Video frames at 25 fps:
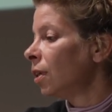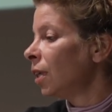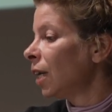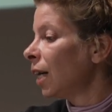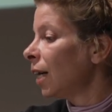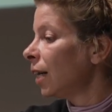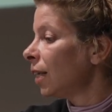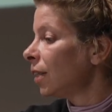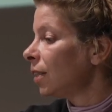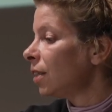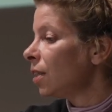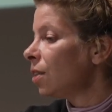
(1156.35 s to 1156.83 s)

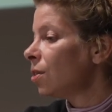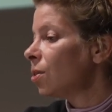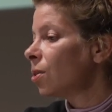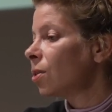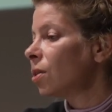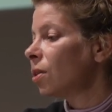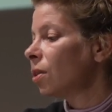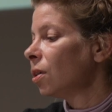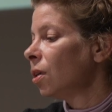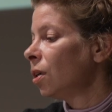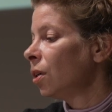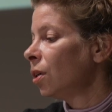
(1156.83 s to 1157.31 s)

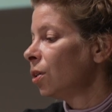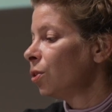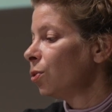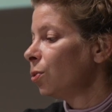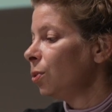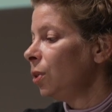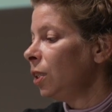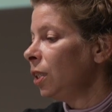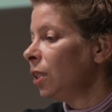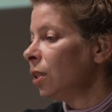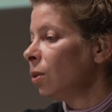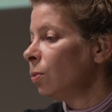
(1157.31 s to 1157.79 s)
artists
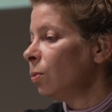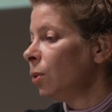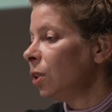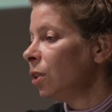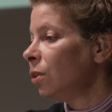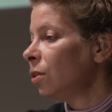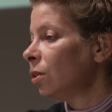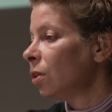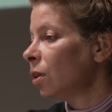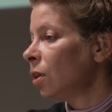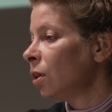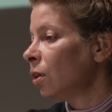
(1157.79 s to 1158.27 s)
to deal
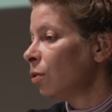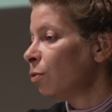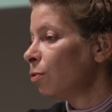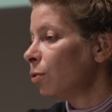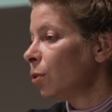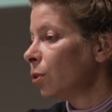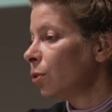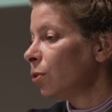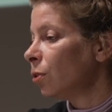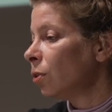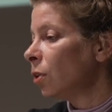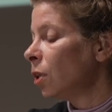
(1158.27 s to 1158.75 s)
with
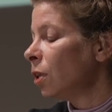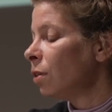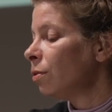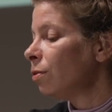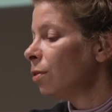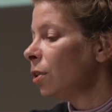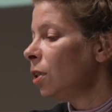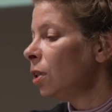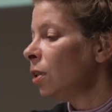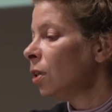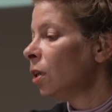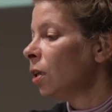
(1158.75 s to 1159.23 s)

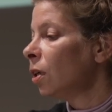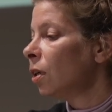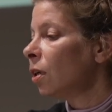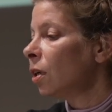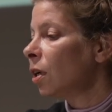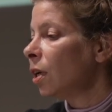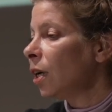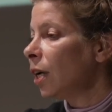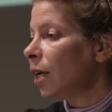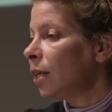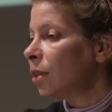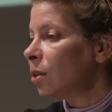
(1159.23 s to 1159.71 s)
photography
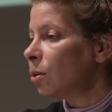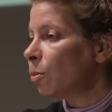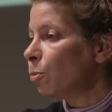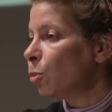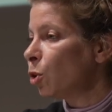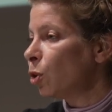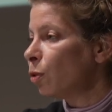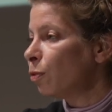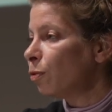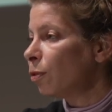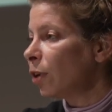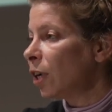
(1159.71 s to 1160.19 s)
as a
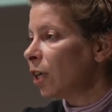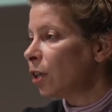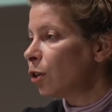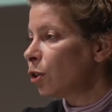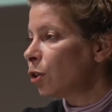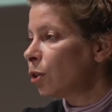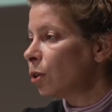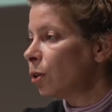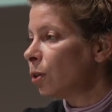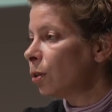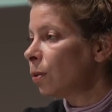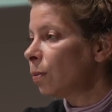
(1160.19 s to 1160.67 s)

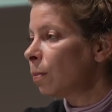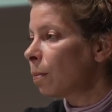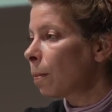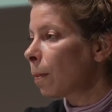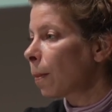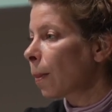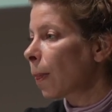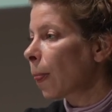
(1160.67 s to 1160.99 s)
profession.